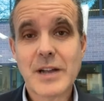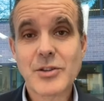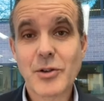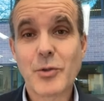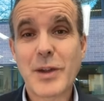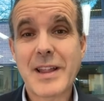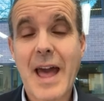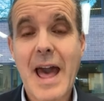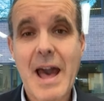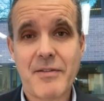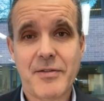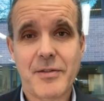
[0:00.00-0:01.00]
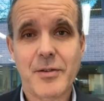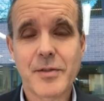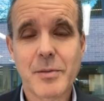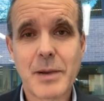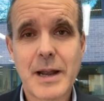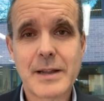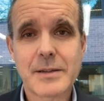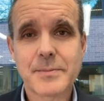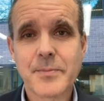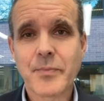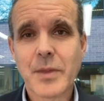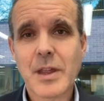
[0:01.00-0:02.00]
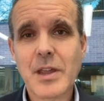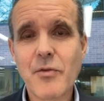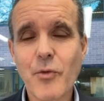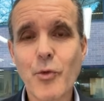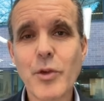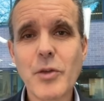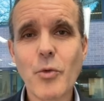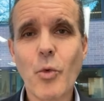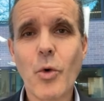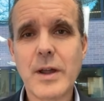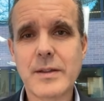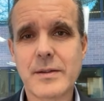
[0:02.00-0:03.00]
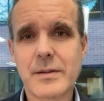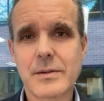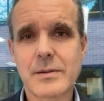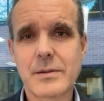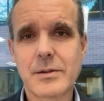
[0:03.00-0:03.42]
Actually, we need half of the planet. If we want